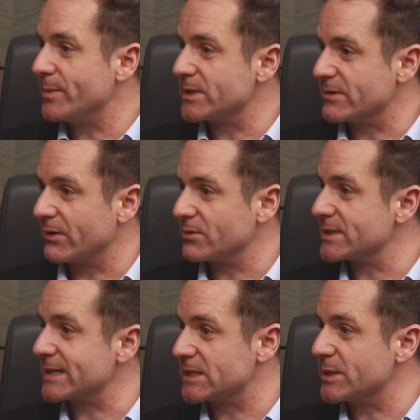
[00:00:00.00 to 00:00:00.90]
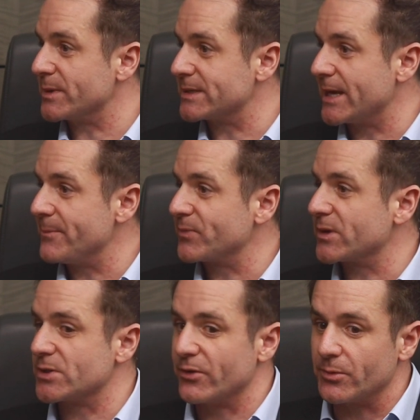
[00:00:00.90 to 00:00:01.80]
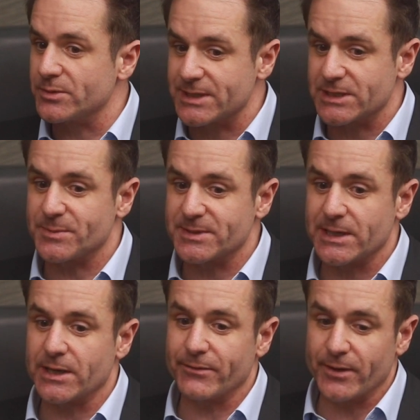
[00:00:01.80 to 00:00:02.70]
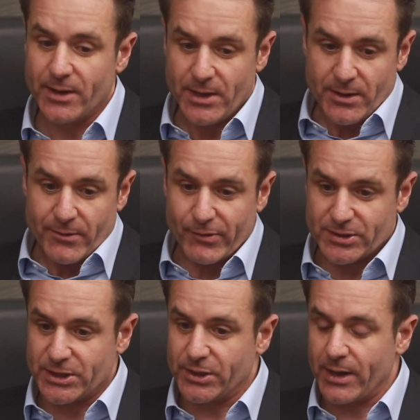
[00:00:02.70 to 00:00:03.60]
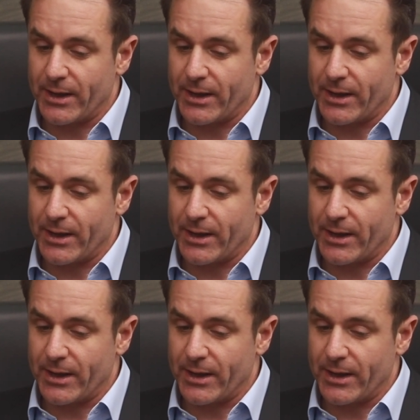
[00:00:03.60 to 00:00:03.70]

It's around 60%. So 60% of the freshly